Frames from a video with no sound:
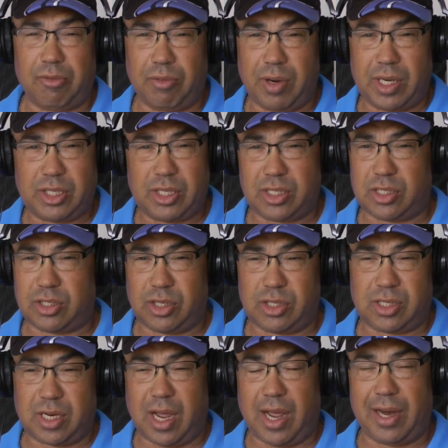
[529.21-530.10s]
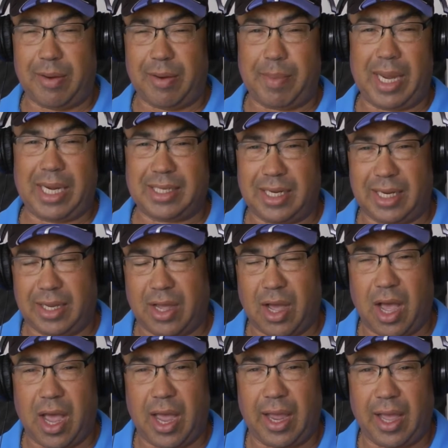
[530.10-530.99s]
Rich is just an amazing
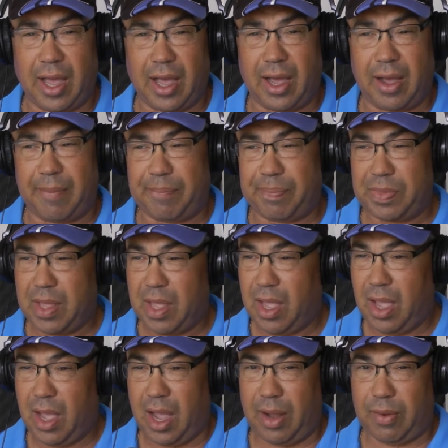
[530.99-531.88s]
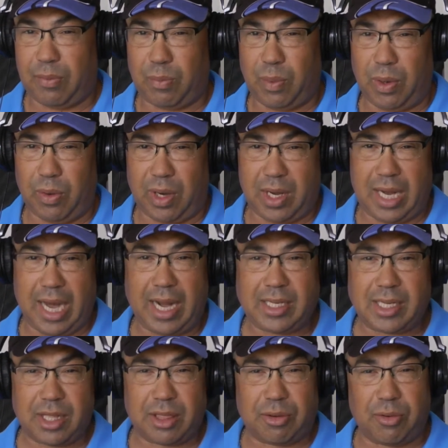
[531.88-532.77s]
guy. We were
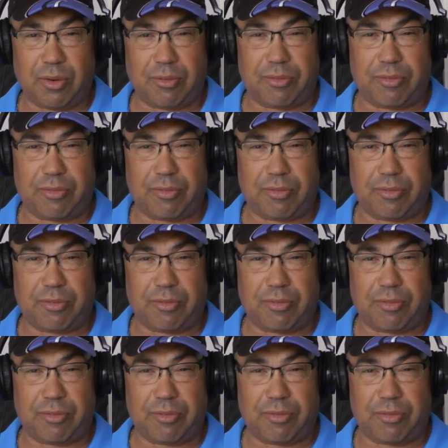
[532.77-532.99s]
connected through